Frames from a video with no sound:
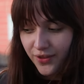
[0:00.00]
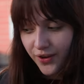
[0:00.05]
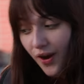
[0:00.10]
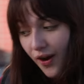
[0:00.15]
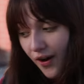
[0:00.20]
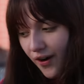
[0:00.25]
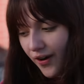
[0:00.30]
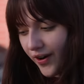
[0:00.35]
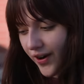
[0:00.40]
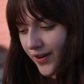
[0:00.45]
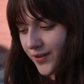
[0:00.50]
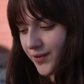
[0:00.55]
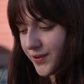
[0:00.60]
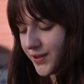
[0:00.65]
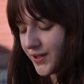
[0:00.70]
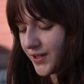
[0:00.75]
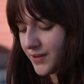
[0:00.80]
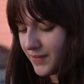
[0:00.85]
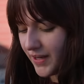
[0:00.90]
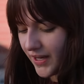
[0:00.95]
the car in
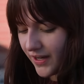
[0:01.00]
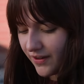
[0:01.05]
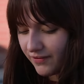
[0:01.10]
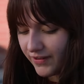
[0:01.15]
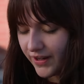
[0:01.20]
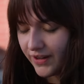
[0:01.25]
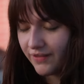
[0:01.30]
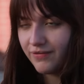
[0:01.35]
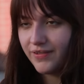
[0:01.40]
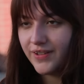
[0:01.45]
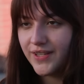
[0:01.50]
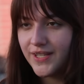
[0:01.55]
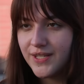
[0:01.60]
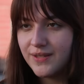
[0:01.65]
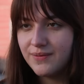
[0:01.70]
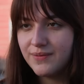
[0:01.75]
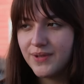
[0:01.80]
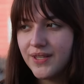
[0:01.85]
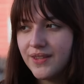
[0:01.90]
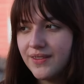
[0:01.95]
order to make rent for
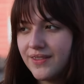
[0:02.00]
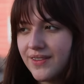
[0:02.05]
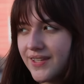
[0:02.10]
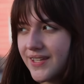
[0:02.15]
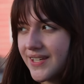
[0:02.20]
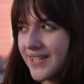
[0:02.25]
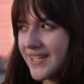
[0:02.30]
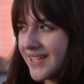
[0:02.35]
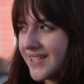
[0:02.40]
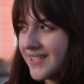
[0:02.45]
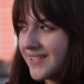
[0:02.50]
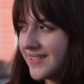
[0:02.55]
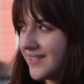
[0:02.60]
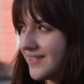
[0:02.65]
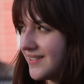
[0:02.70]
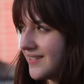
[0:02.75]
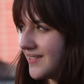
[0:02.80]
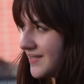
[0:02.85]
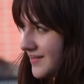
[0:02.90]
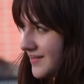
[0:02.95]
this month. So.